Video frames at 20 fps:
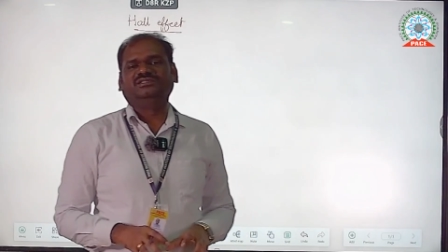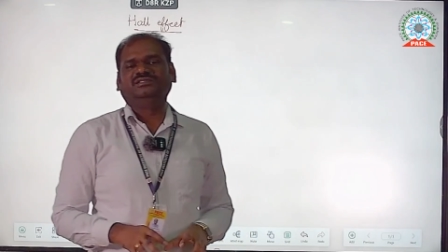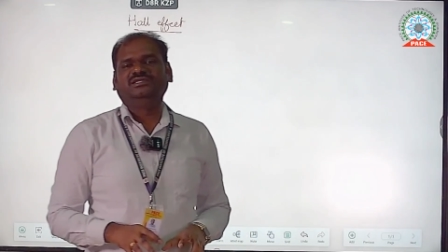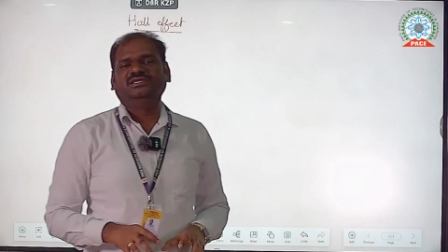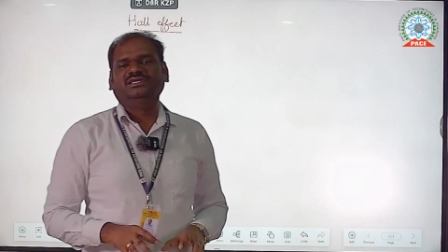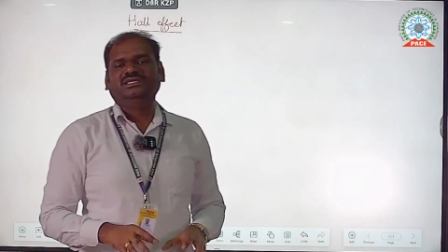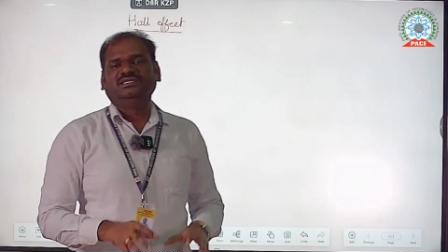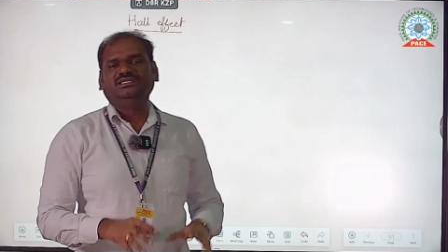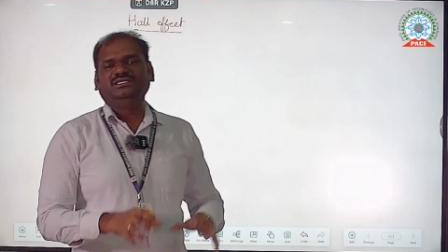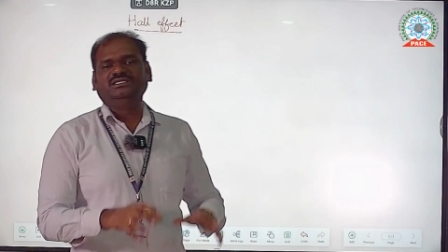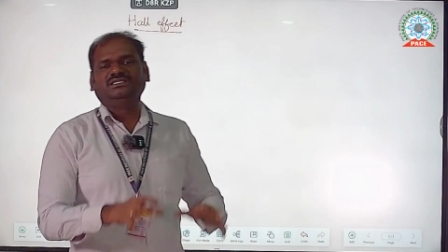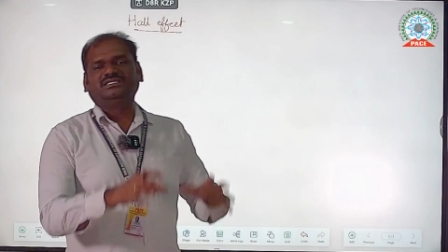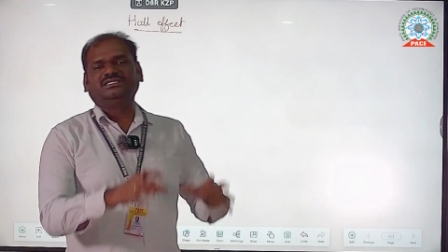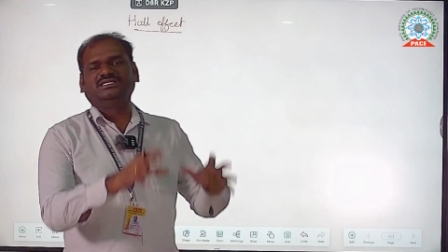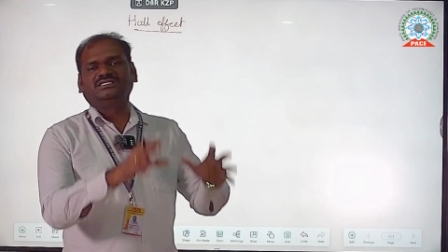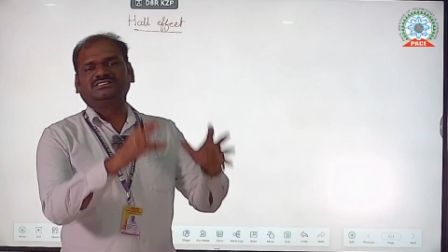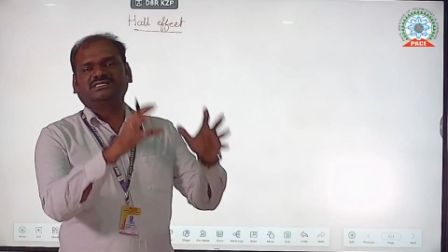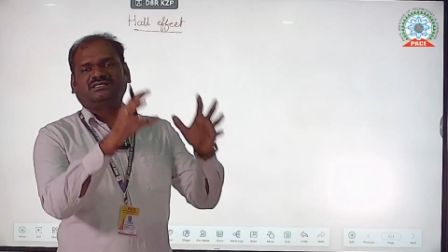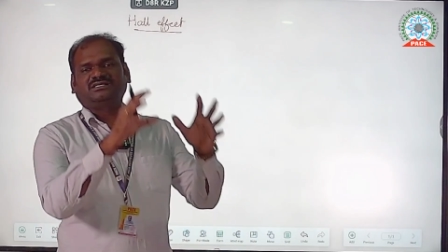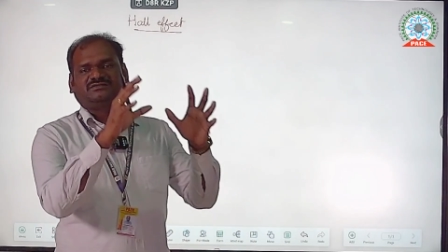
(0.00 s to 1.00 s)
In case
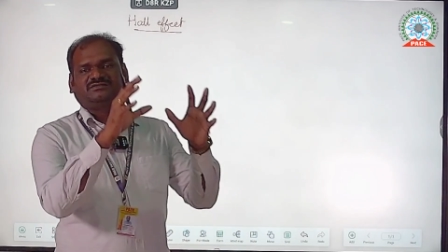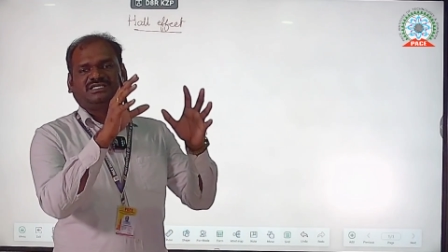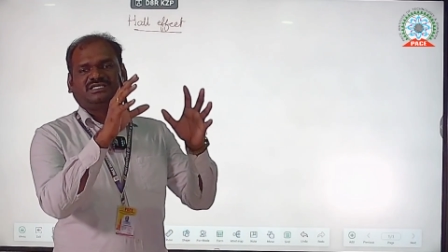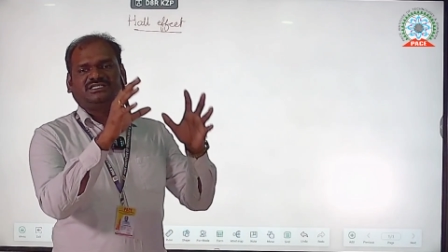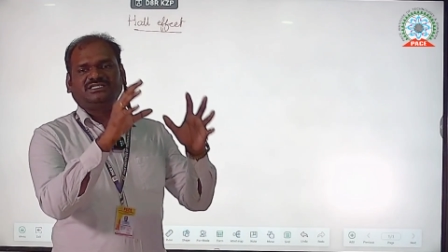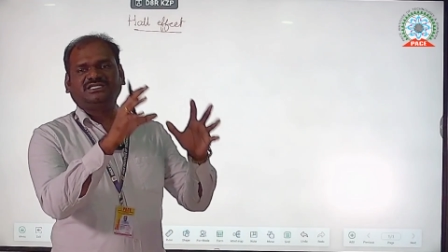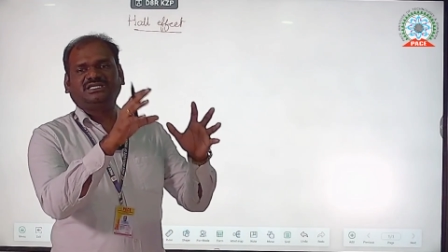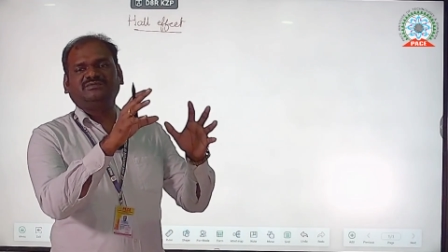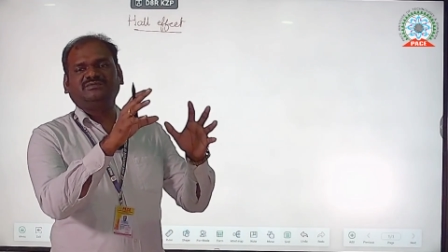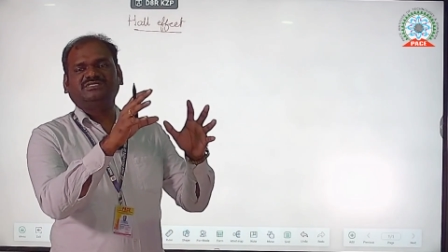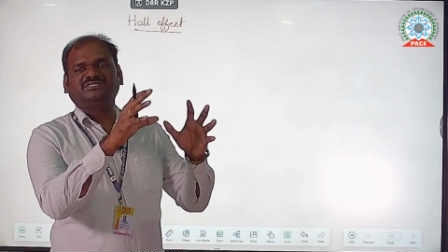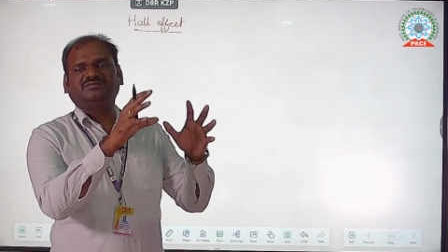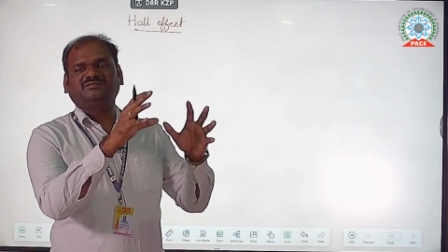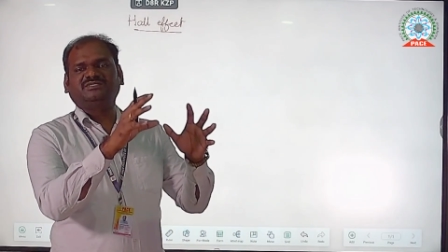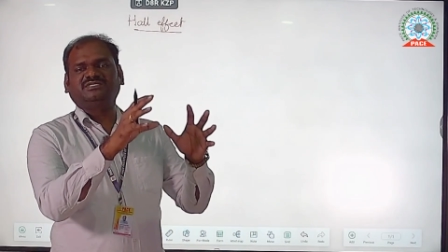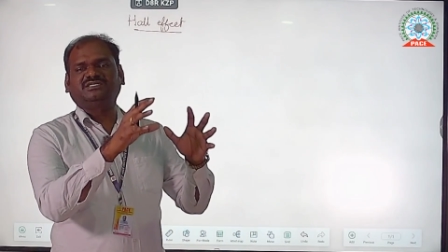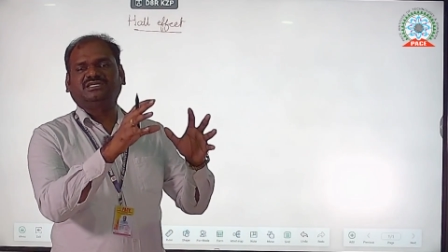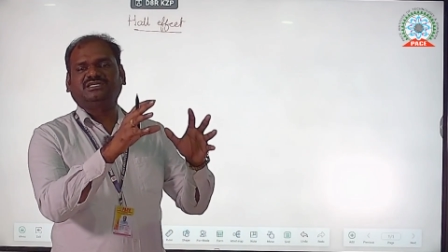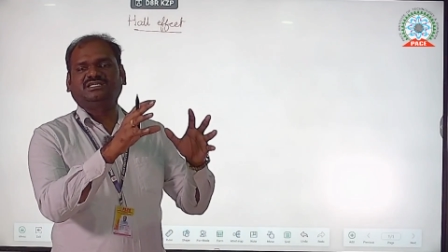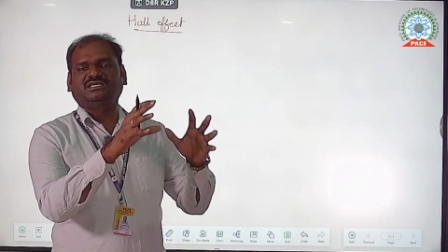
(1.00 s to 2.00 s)
of N-type
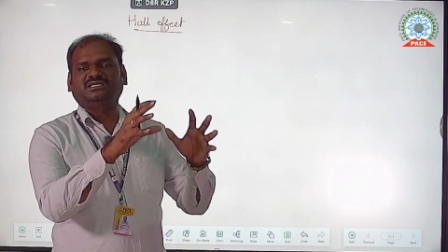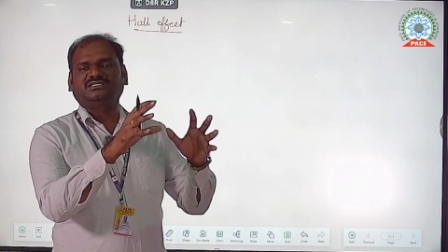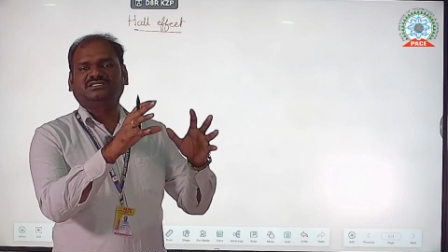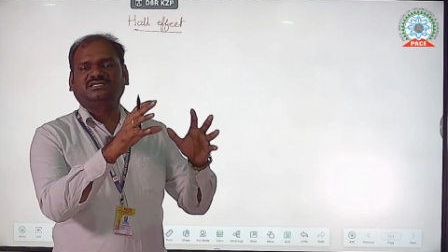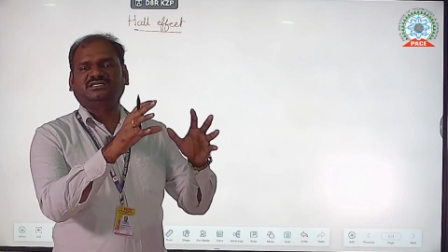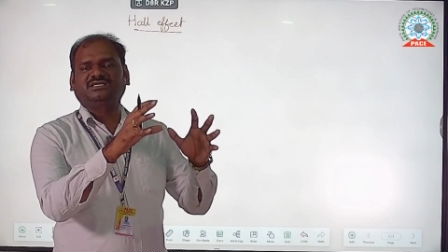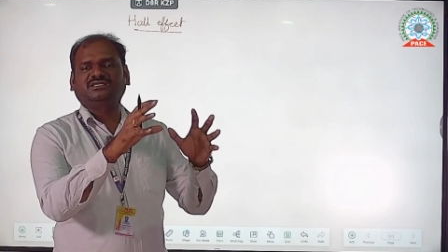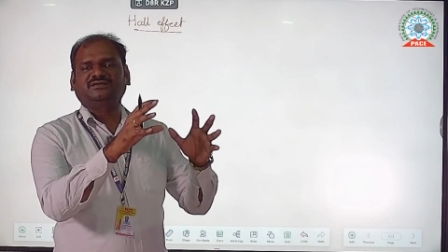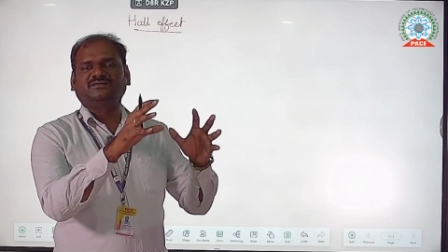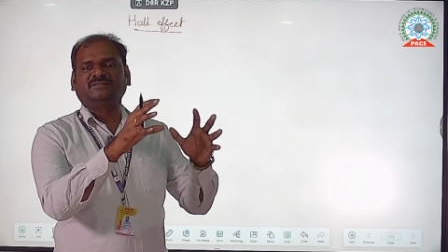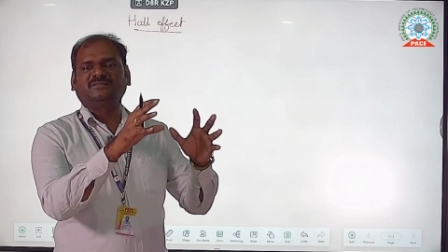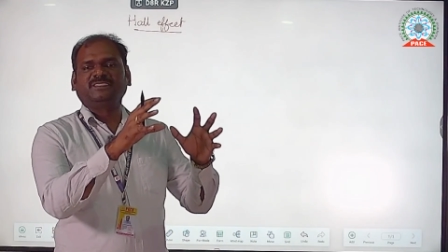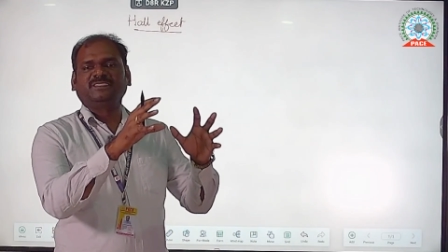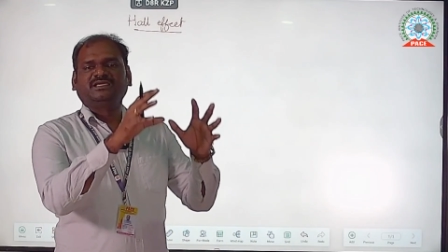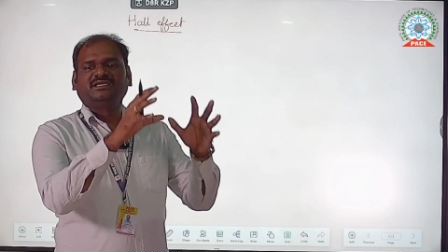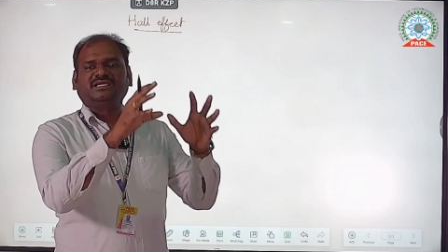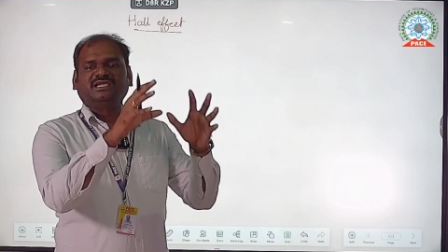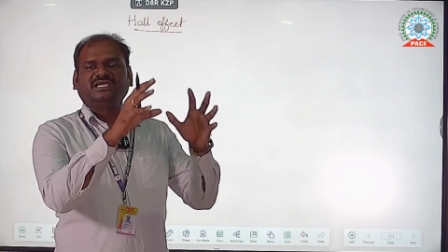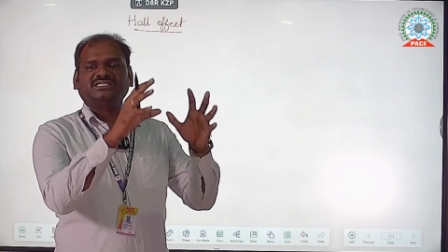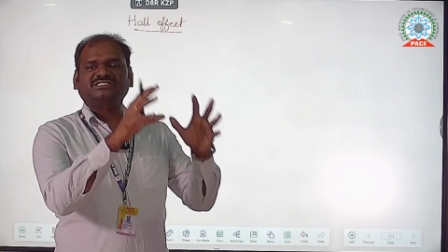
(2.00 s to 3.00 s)
semiconductor,
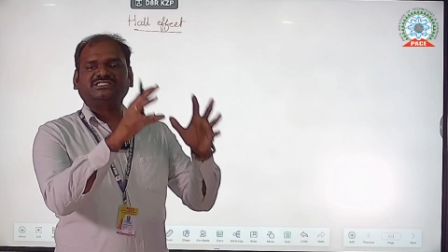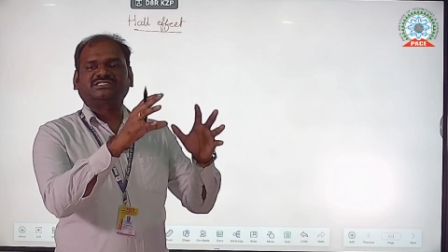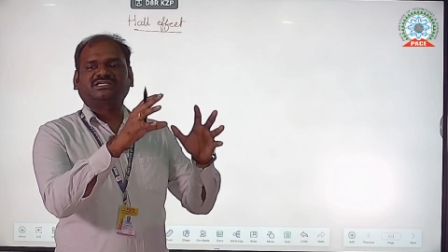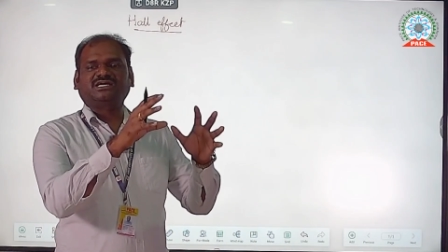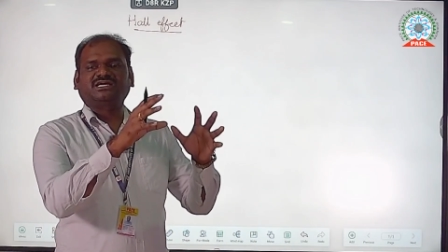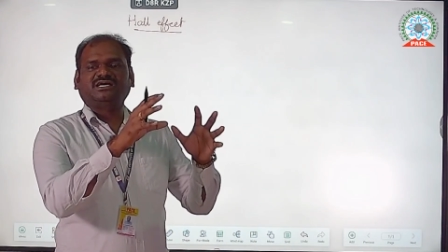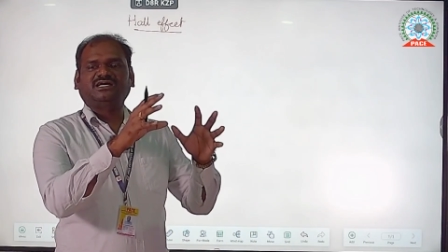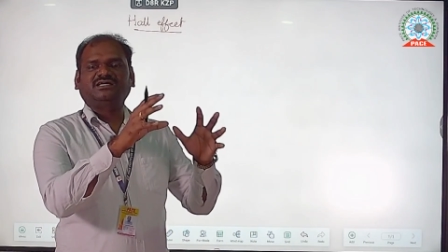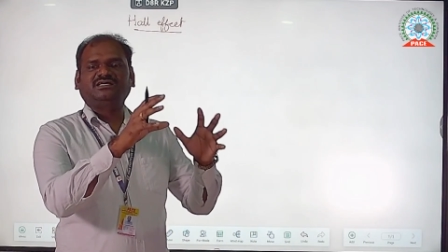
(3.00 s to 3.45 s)
extra